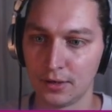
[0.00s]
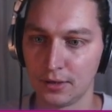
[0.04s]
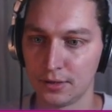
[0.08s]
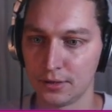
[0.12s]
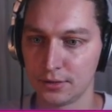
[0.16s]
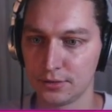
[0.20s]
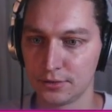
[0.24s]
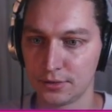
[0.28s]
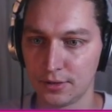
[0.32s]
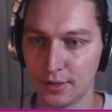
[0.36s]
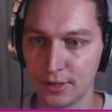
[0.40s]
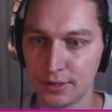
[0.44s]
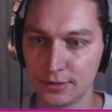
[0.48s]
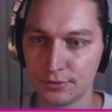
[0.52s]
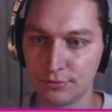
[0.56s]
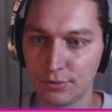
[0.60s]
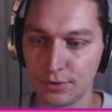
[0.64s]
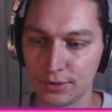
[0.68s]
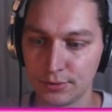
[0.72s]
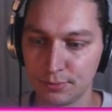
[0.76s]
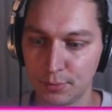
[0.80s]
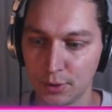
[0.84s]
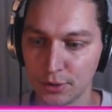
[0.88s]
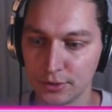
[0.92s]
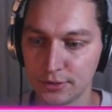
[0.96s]
So that's
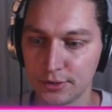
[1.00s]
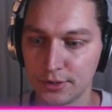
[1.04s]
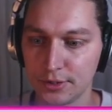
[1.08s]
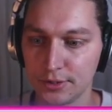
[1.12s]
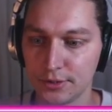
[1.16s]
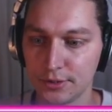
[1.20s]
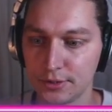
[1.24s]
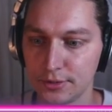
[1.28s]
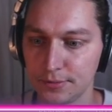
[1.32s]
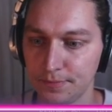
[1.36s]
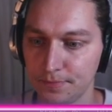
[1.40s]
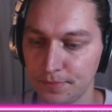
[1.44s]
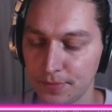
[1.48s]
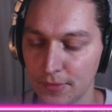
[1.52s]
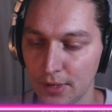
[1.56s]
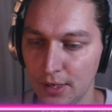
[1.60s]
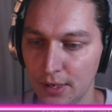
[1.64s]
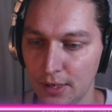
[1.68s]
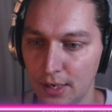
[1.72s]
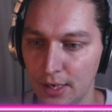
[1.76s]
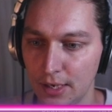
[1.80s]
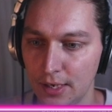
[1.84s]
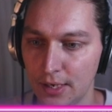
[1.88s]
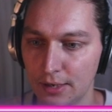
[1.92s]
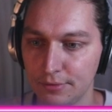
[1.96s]
responses.
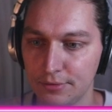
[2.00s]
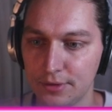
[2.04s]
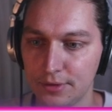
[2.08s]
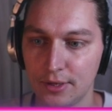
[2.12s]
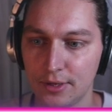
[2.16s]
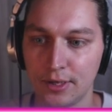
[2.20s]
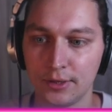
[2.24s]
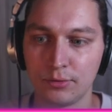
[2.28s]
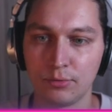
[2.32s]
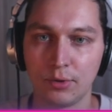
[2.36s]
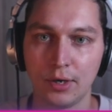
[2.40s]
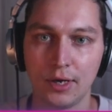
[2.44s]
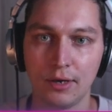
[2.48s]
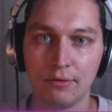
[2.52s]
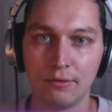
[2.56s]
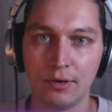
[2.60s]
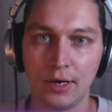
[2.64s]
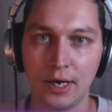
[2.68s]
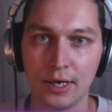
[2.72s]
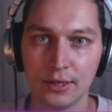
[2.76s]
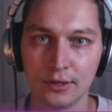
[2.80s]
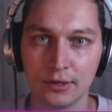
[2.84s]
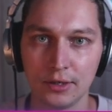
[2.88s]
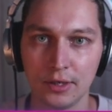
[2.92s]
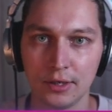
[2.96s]
And after that, we have
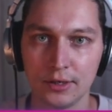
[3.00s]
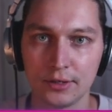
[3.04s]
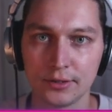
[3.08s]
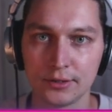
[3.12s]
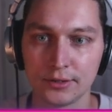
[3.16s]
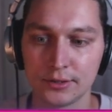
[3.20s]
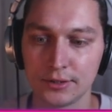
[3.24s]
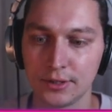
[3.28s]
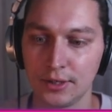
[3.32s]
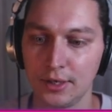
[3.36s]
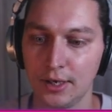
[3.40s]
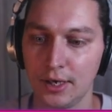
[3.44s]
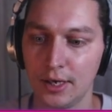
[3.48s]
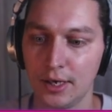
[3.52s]
handlers,